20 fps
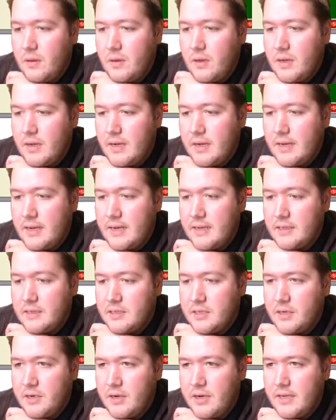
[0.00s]
Uh,
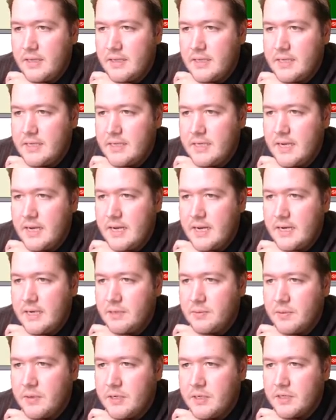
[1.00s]
so at this
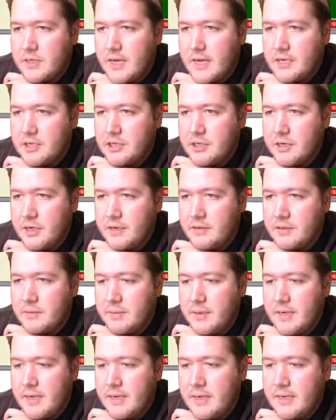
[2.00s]
stage, we're just cashing our
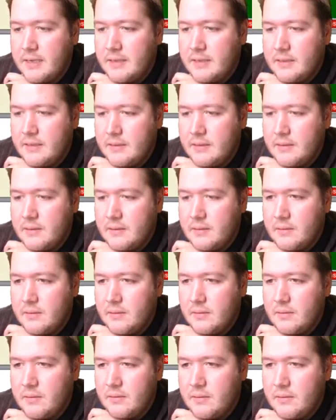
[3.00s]
spades,
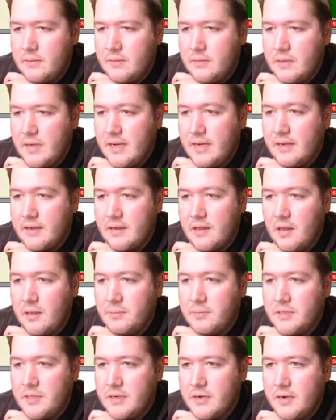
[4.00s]
uh,
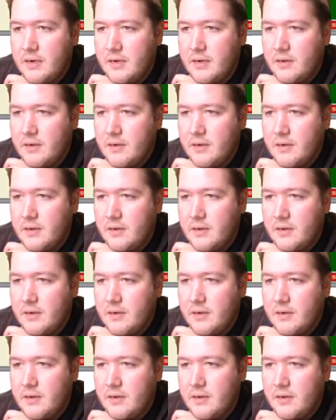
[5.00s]
club, sorry.